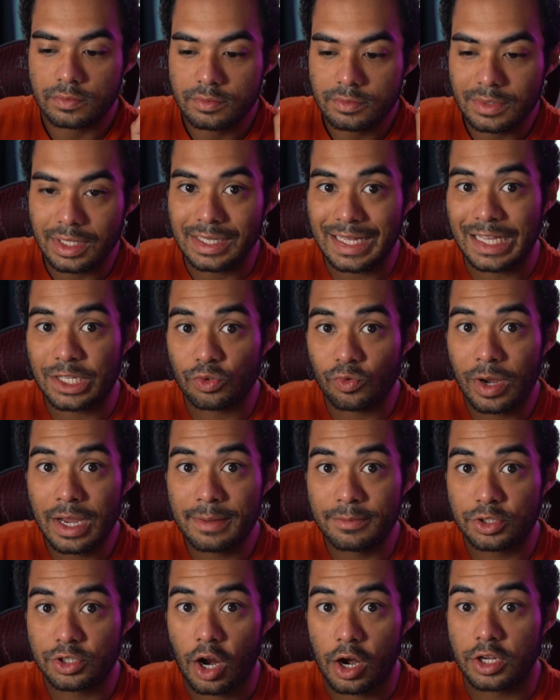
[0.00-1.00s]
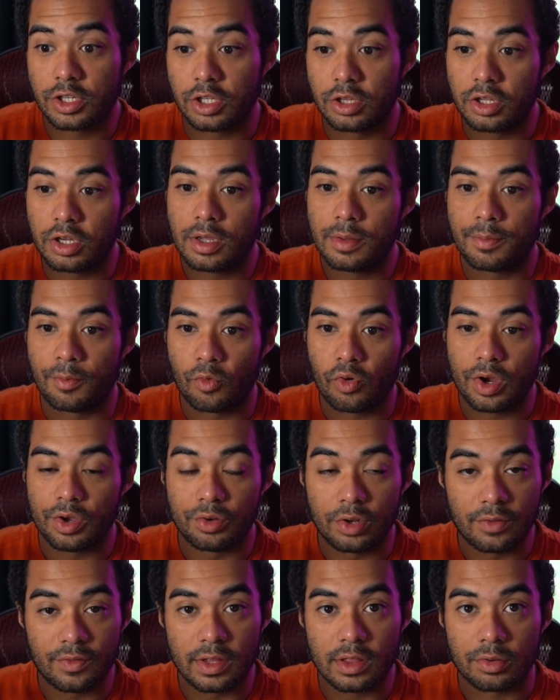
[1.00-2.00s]
that's why I'm starting to look more at
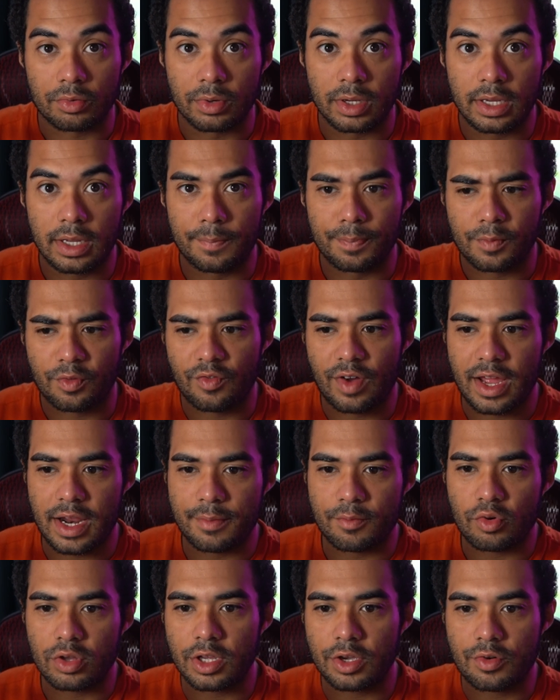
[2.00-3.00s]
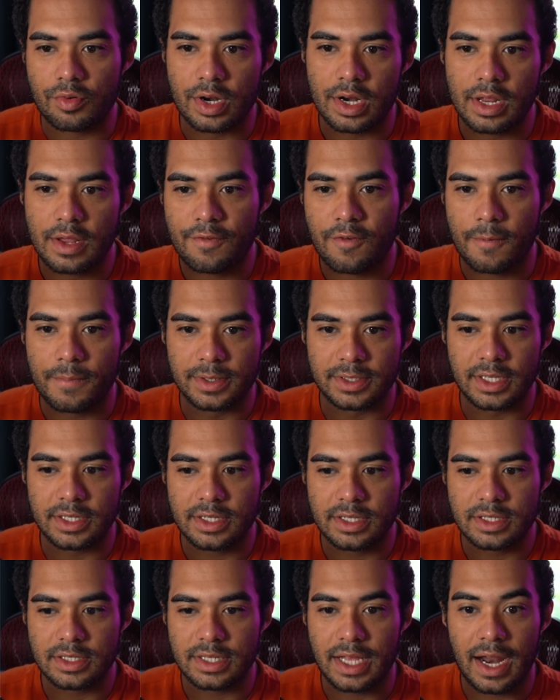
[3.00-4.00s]
UniV3 and providing more liquidity for
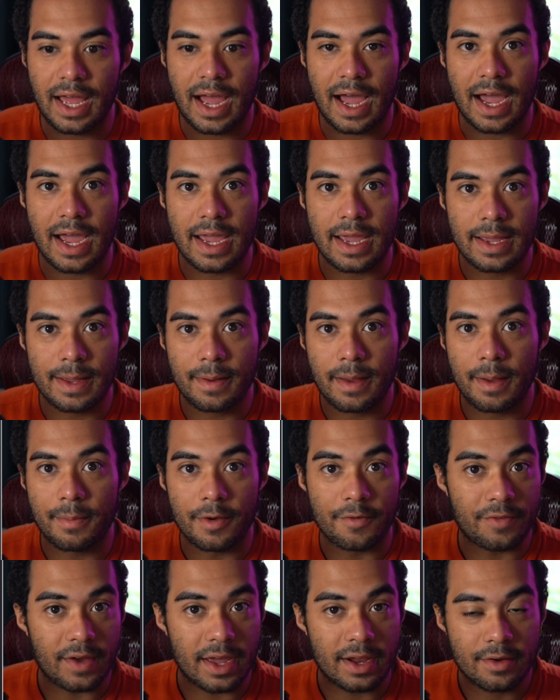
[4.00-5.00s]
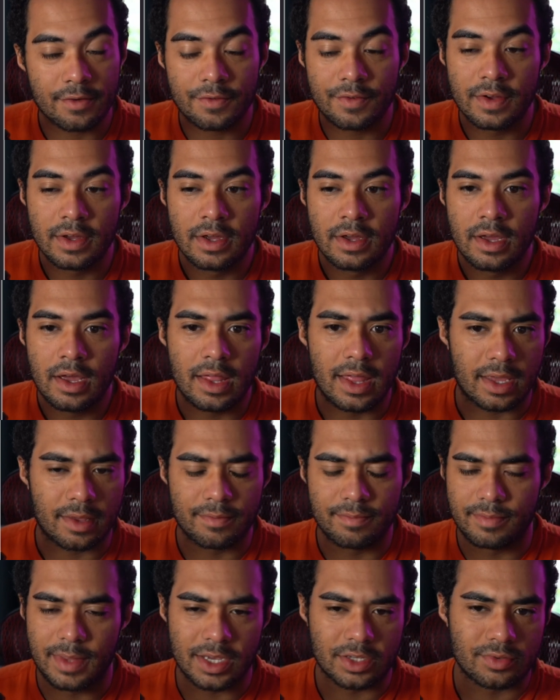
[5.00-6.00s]
positions that I am a fan of. Like
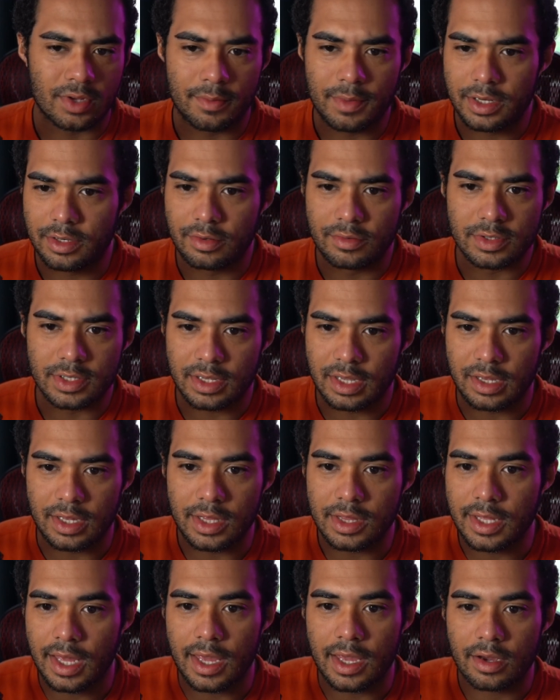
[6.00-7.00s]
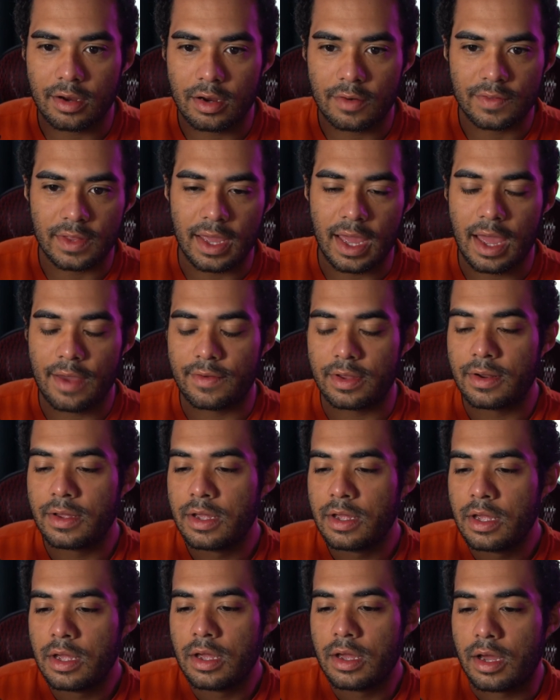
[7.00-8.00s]
next one I might do is like ETH Anchor if they have it.
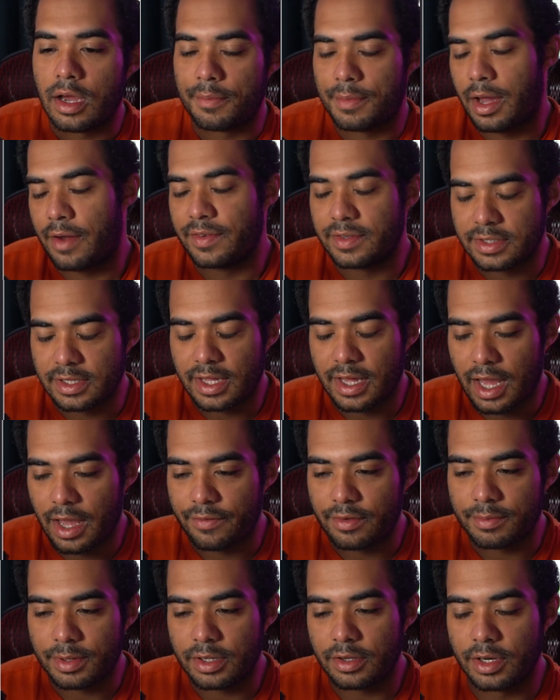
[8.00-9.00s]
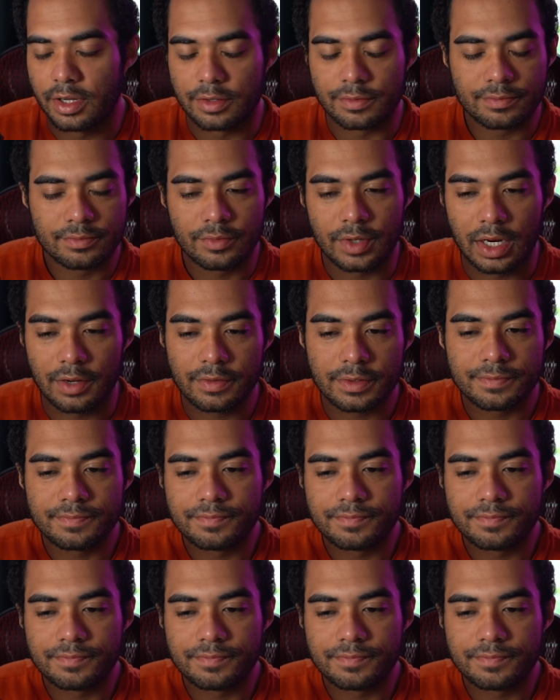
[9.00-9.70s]
Obviously they have it, but you know, whatever.